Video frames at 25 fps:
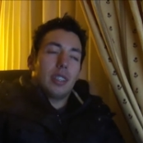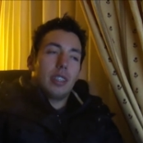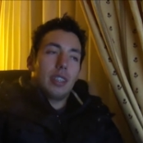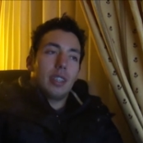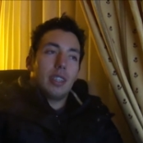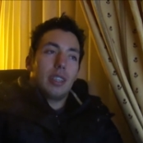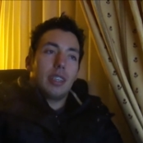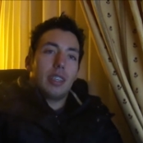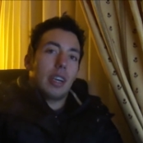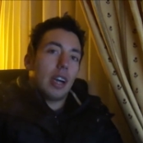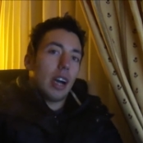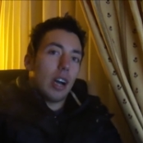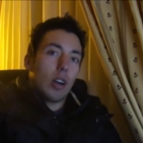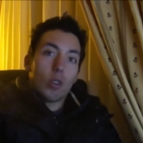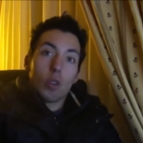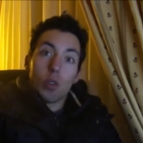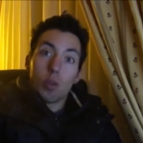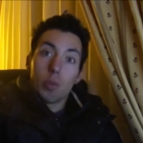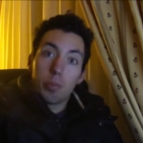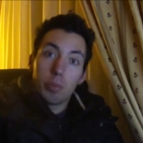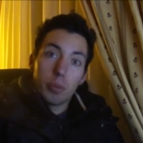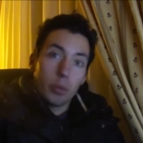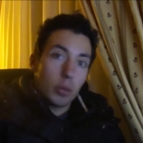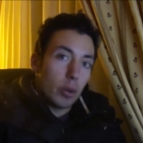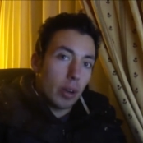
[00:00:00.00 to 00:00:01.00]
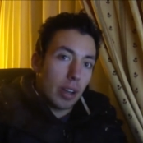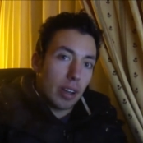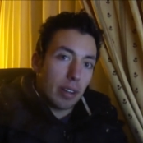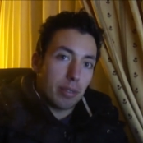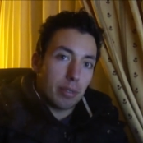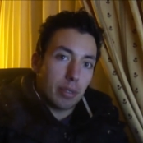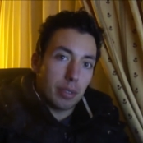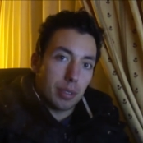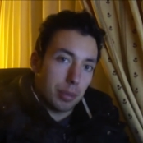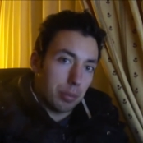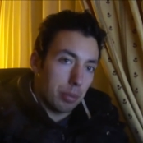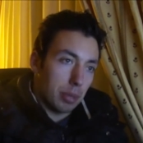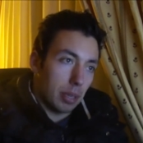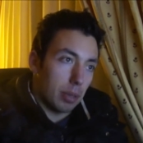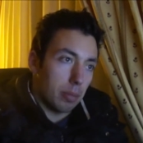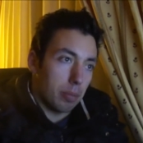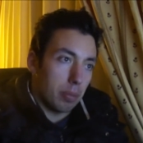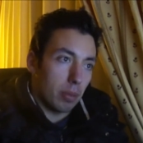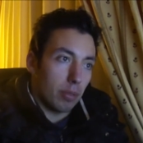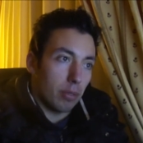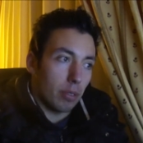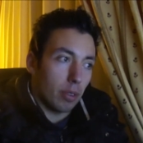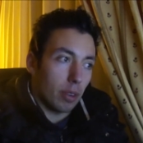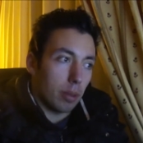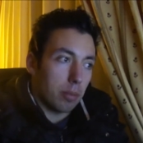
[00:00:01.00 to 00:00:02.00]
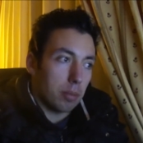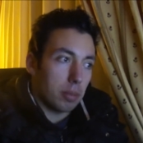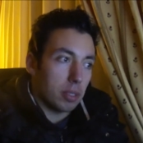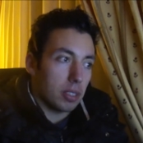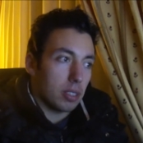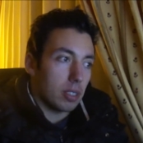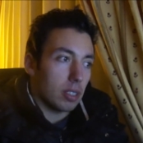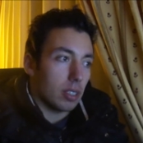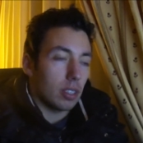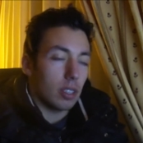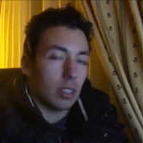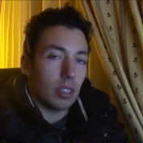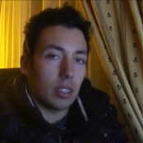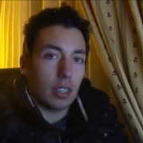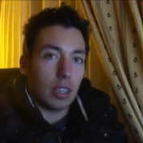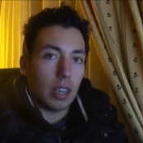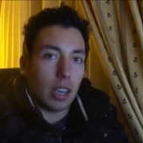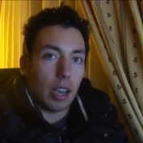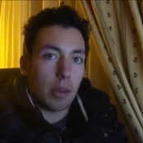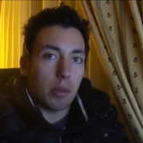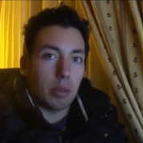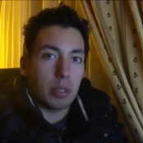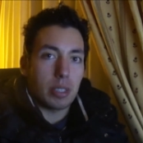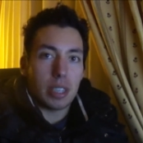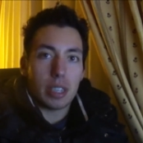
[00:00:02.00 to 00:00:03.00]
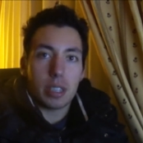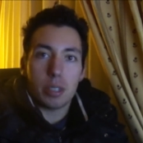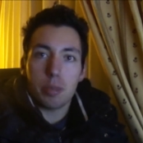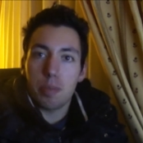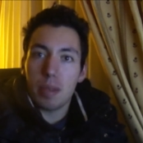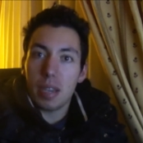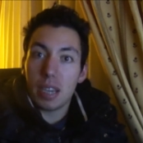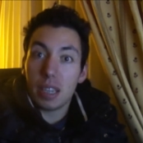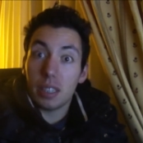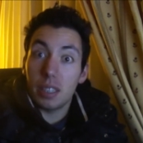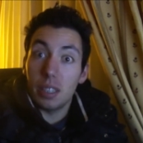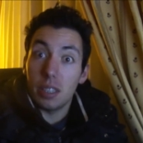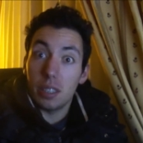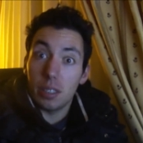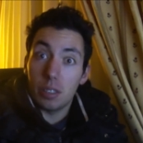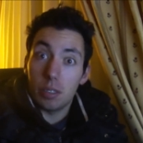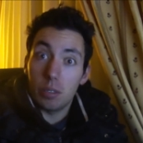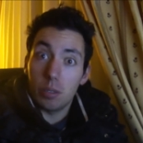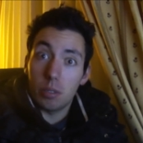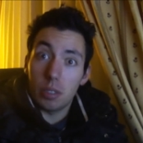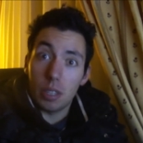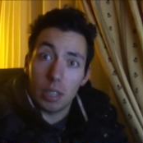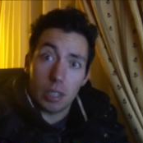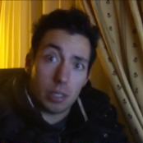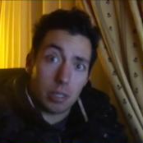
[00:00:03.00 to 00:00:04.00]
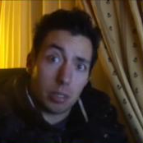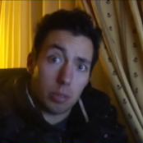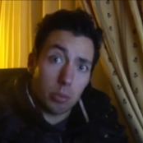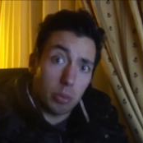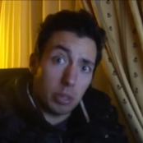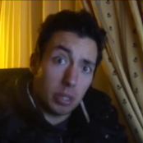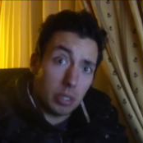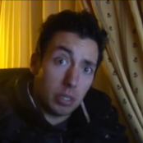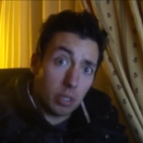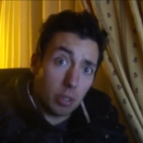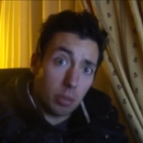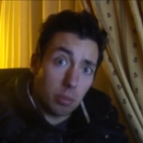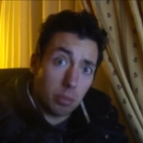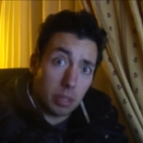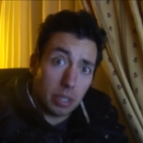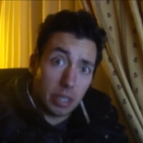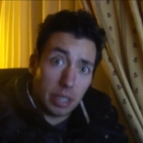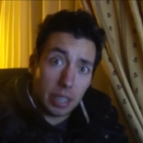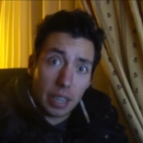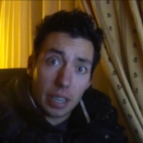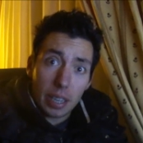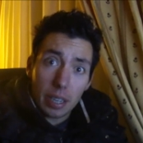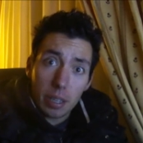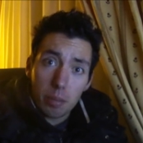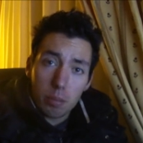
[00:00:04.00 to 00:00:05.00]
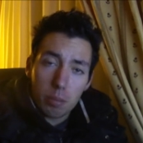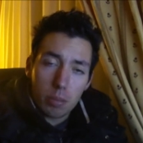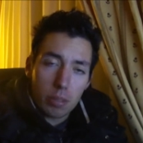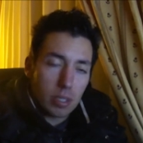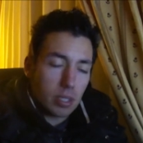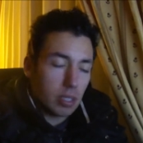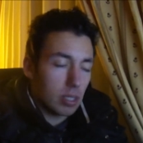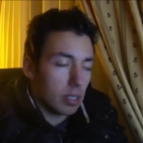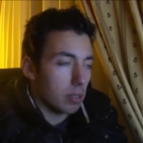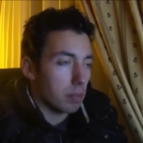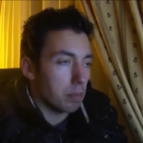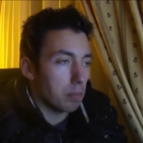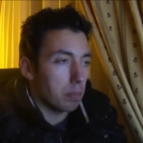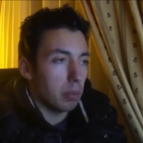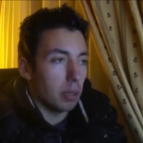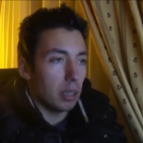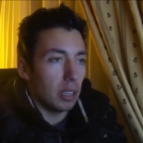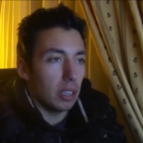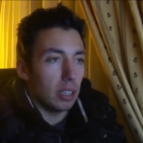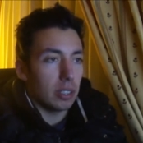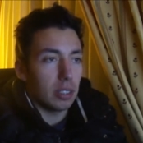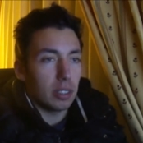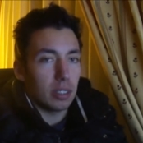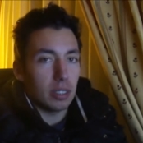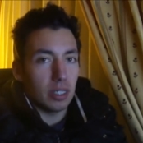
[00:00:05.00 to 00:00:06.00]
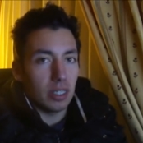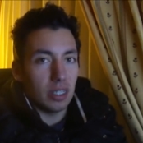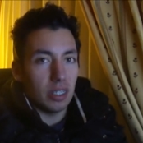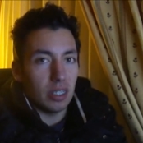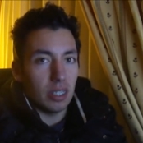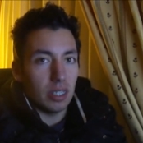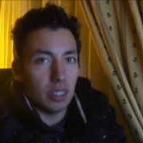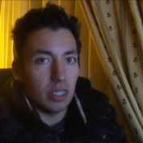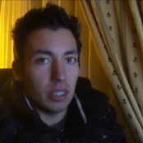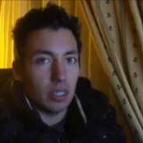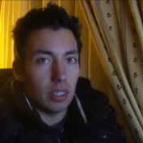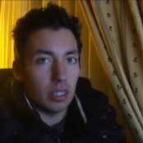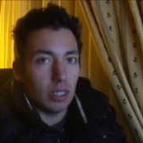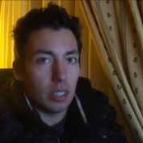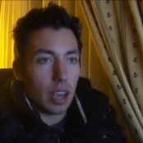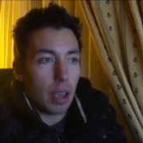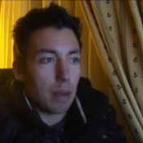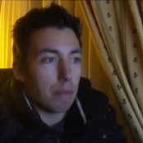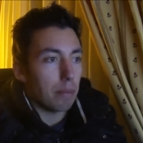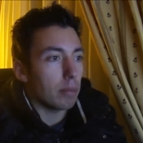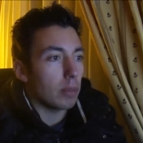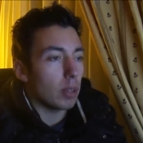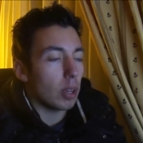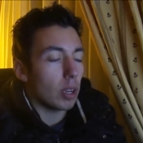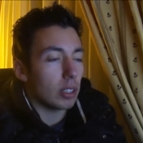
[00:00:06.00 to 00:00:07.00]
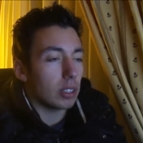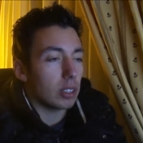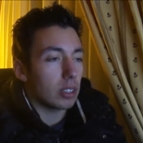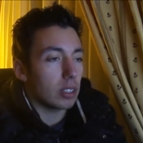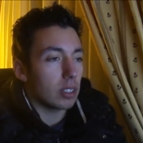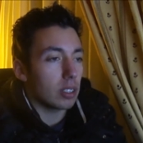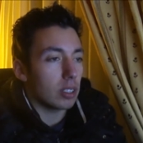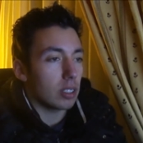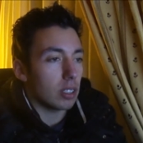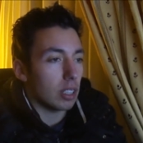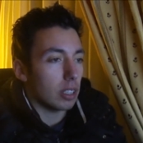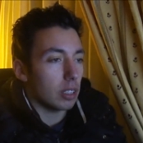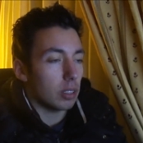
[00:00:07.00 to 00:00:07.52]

Uh, I hope you have a better performance. Uh, I was expecting to test with some games, but uh, I'm not.